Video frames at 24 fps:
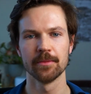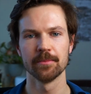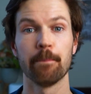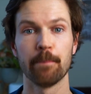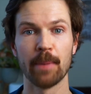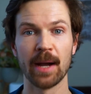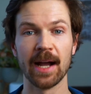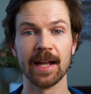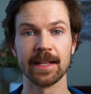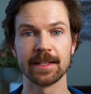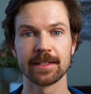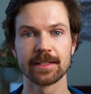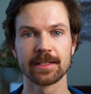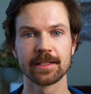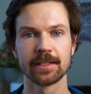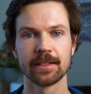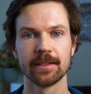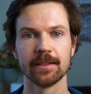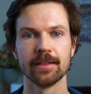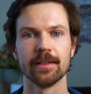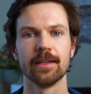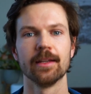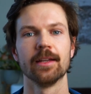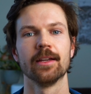But
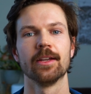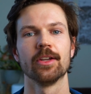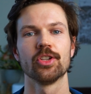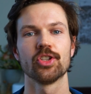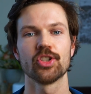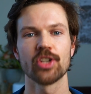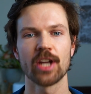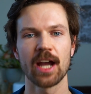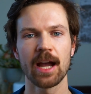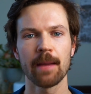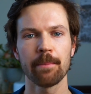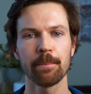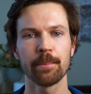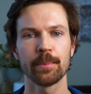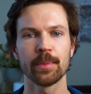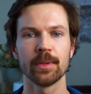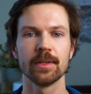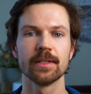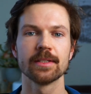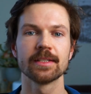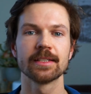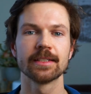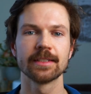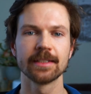SHAP
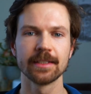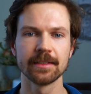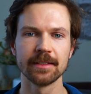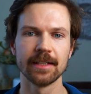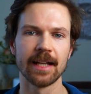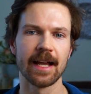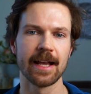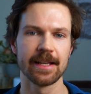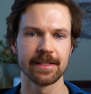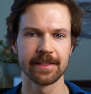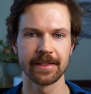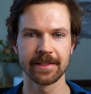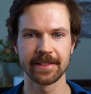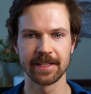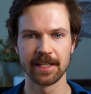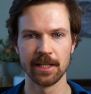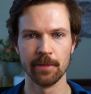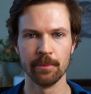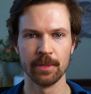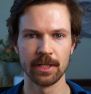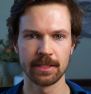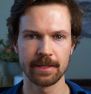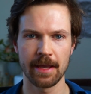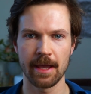still has its
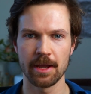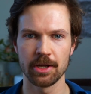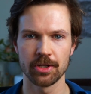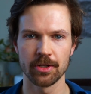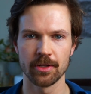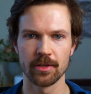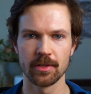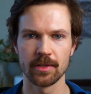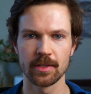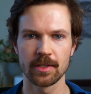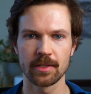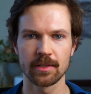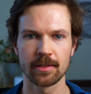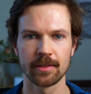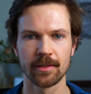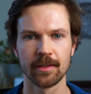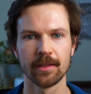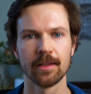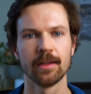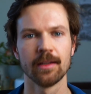limitations.